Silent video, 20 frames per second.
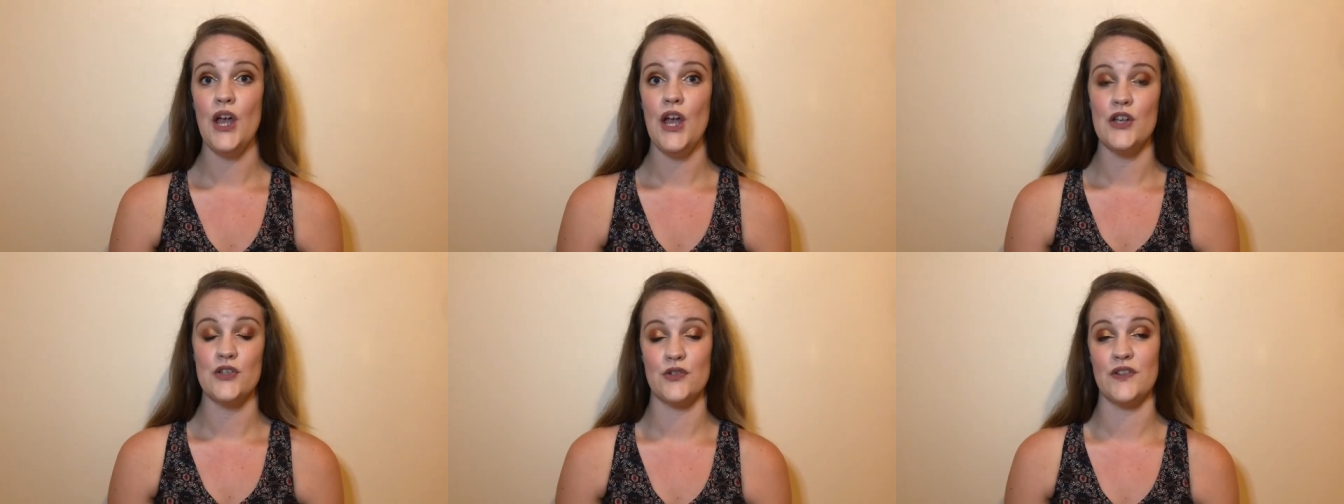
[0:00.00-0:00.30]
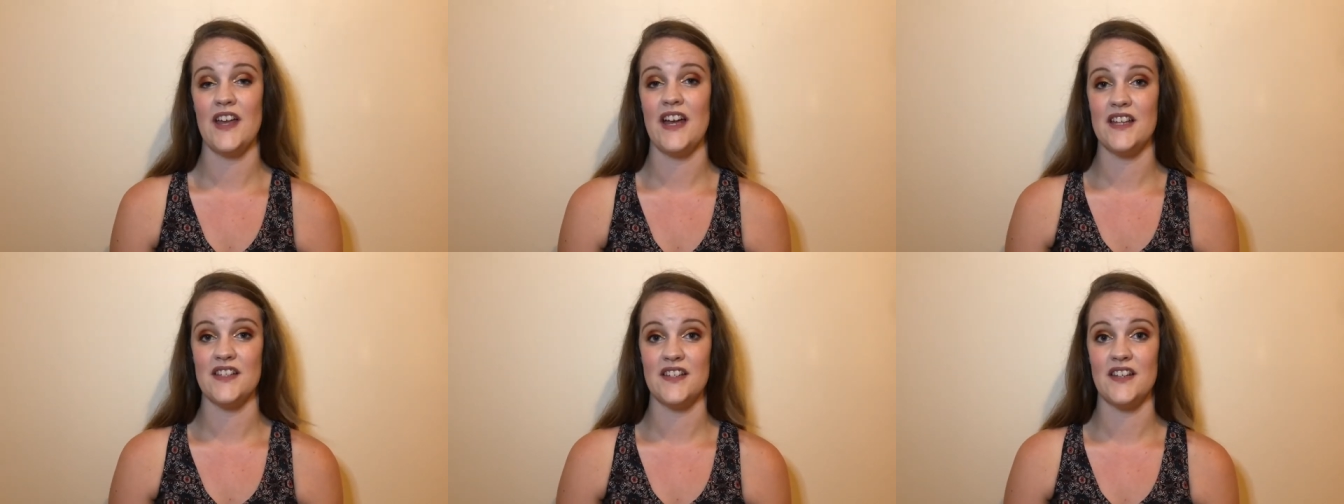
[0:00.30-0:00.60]
So
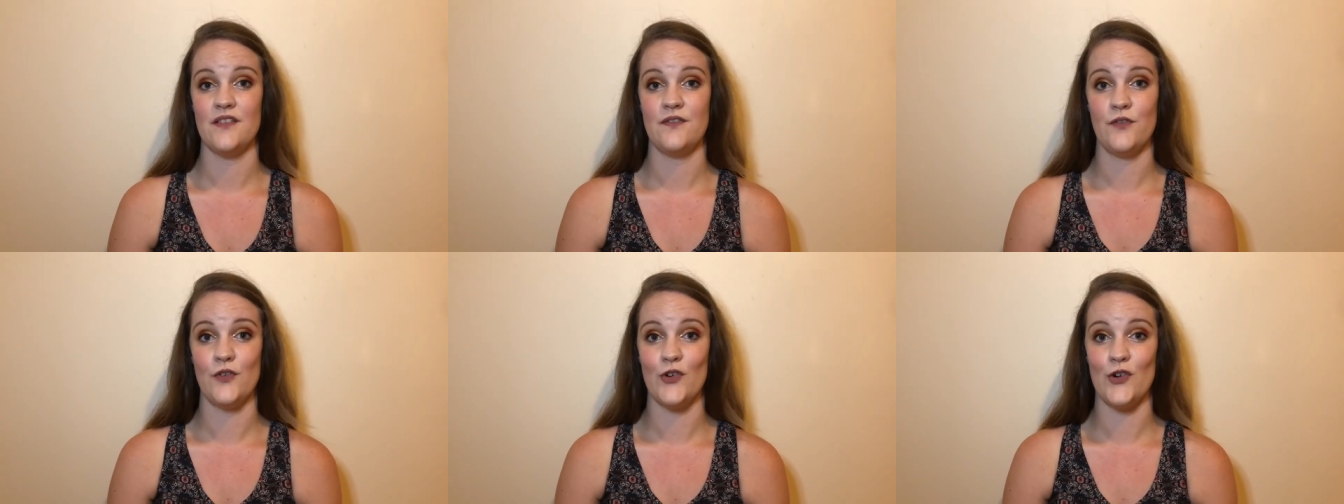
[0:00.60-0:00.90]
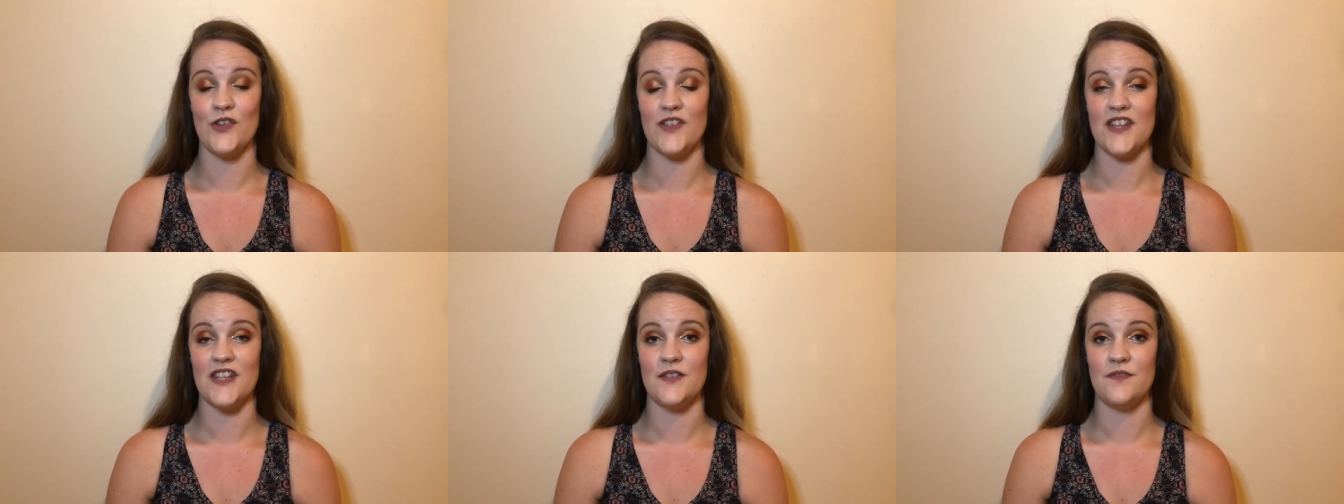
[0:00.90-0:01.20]
that is it
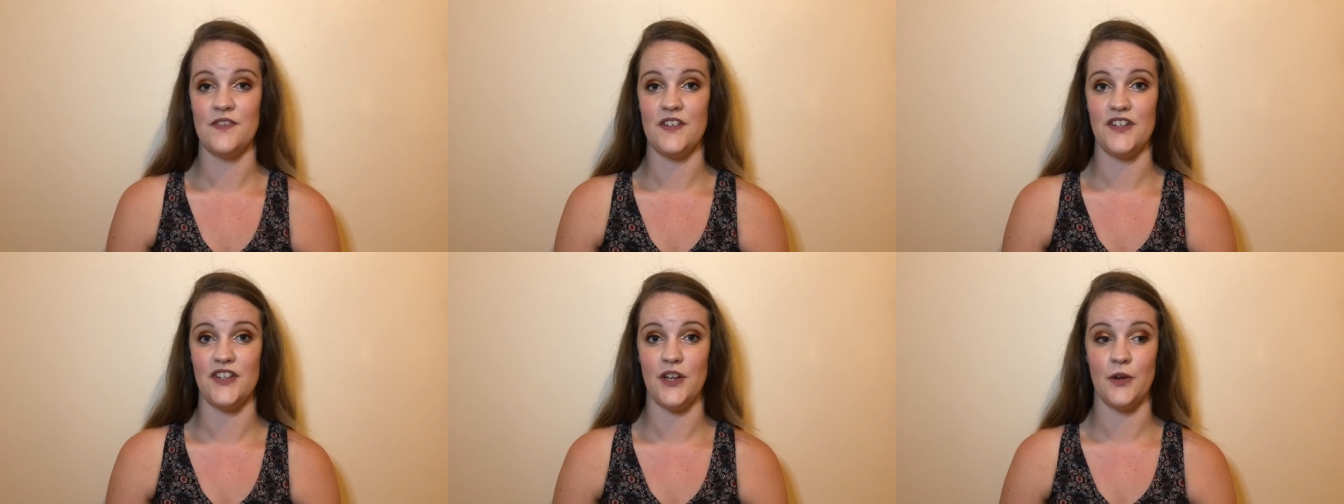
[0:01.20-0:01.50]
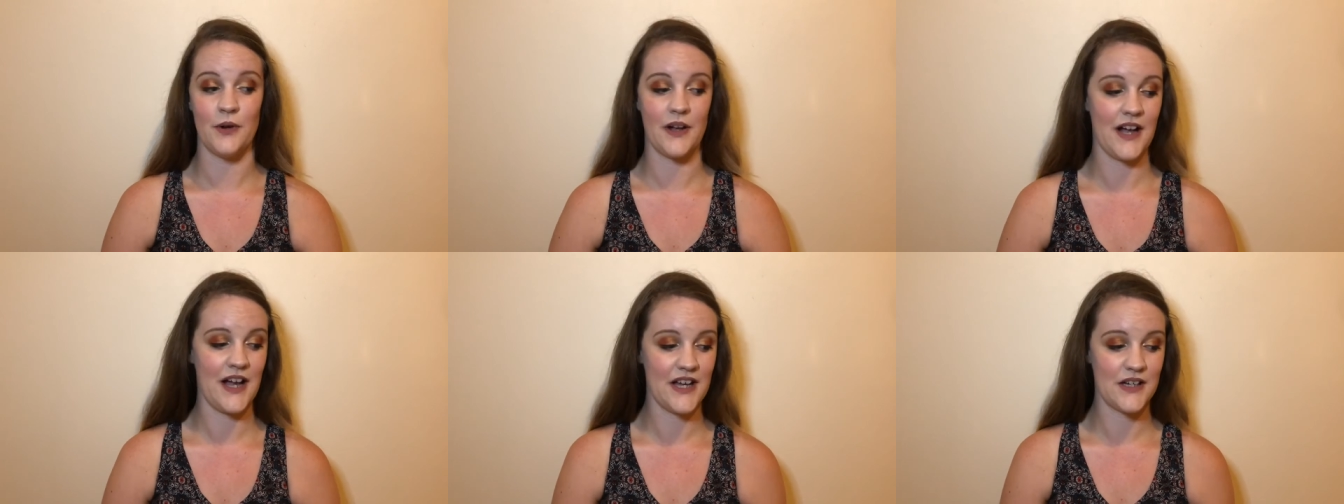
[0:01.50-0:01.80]
for this
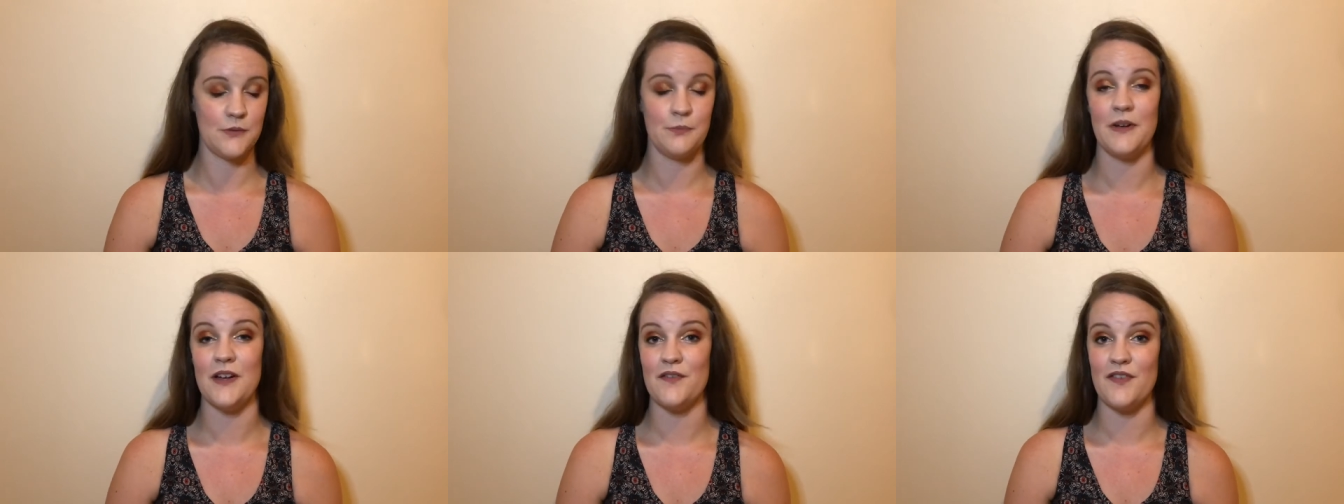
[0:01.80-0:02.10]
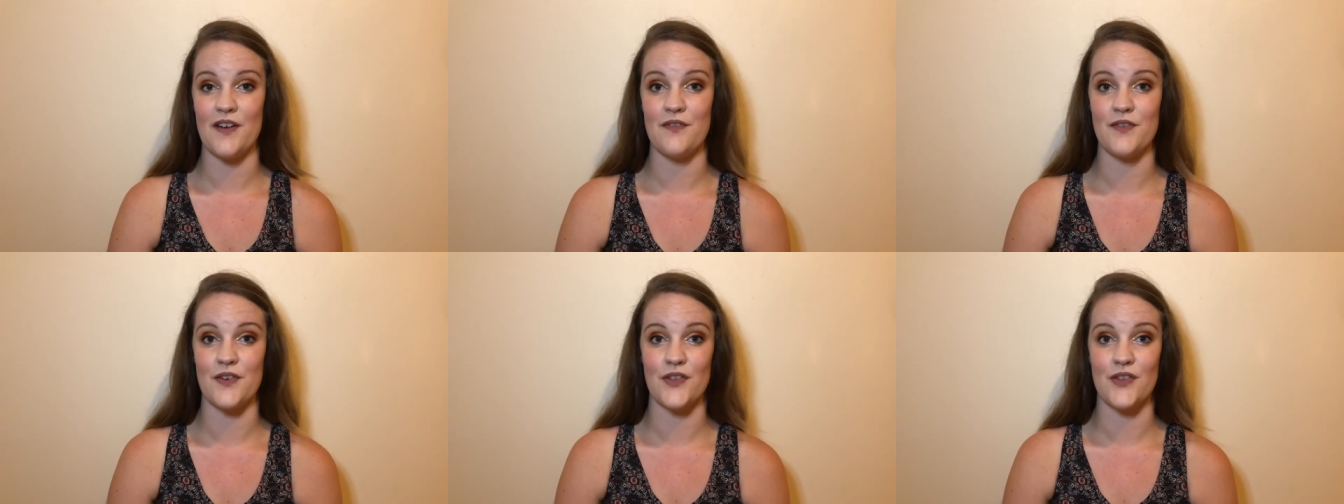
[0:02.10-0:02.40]
video, kind of a bit of
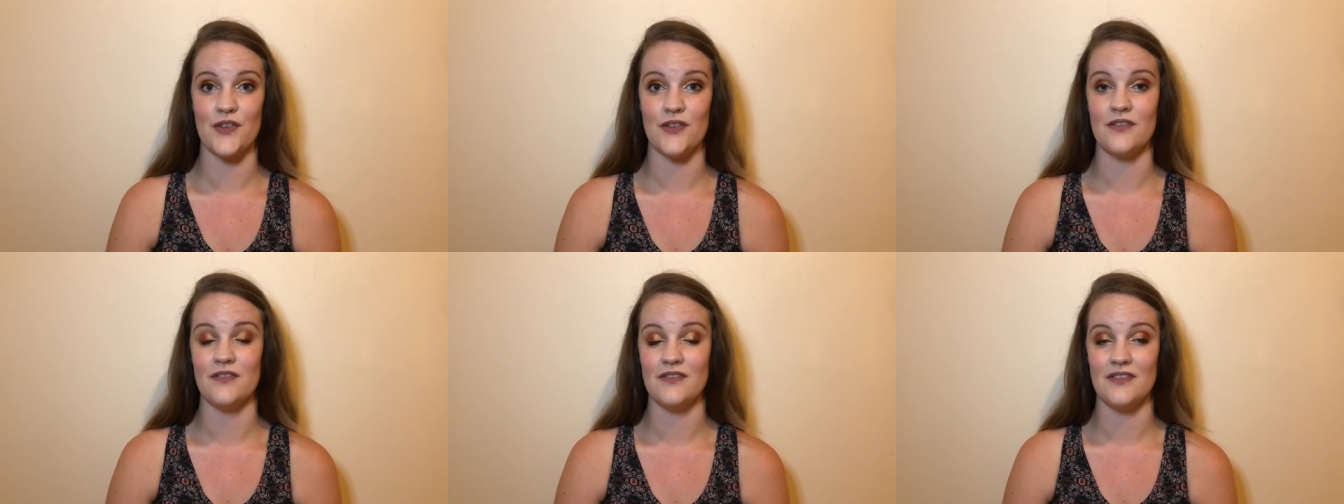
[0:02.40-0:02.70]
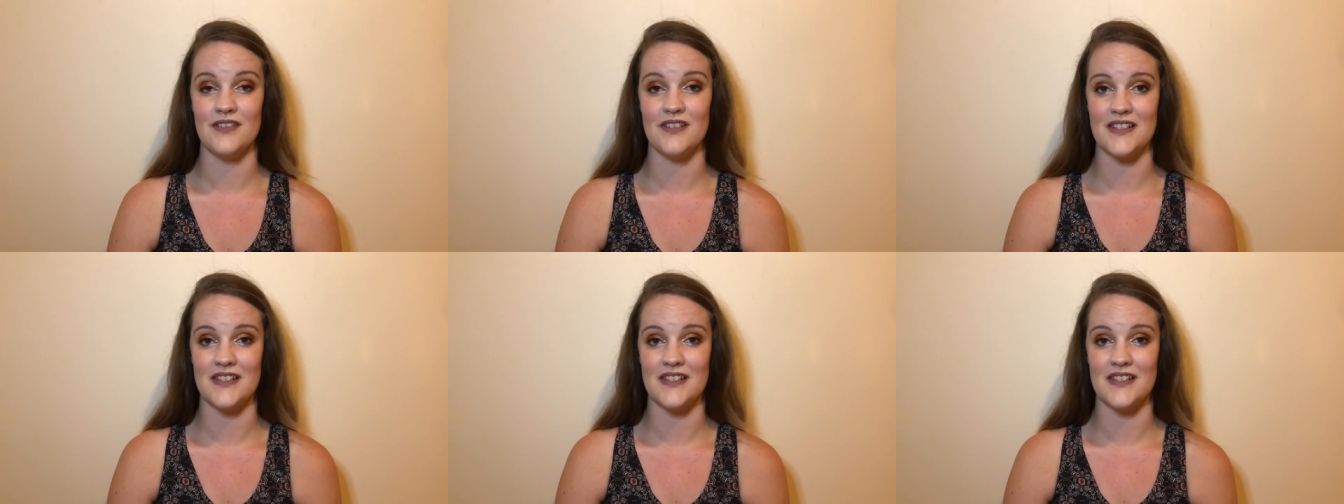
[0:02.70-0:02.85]
everything,